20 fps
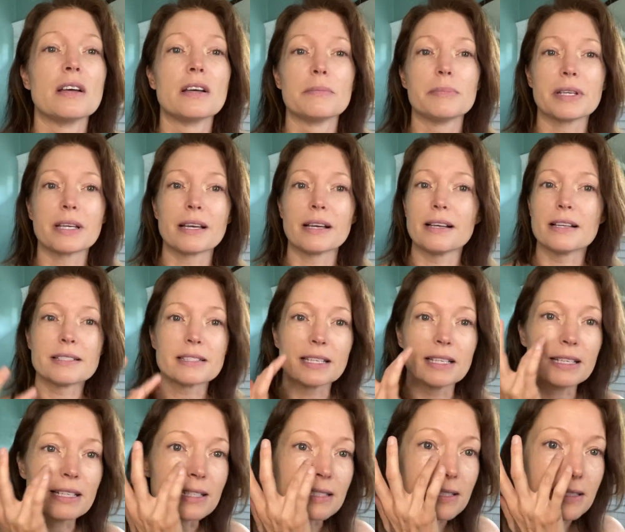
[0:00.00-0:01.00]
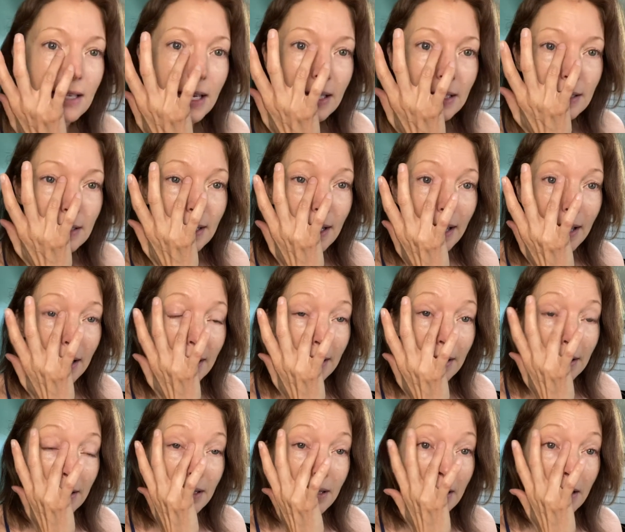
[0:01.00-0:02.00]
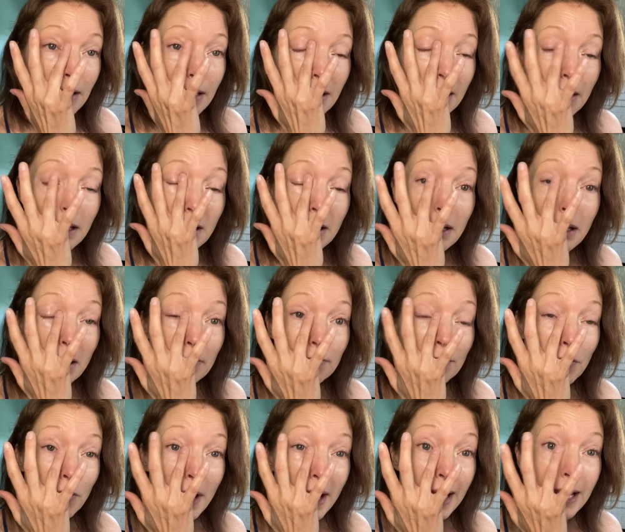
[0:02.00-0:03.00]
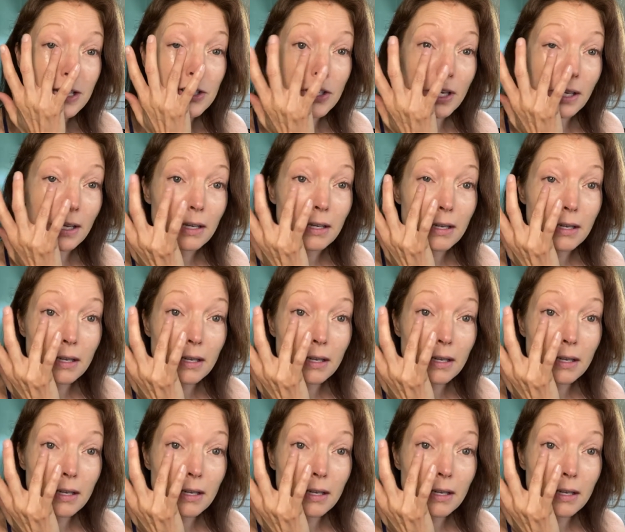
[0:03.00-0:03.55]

because it is night and day for aging.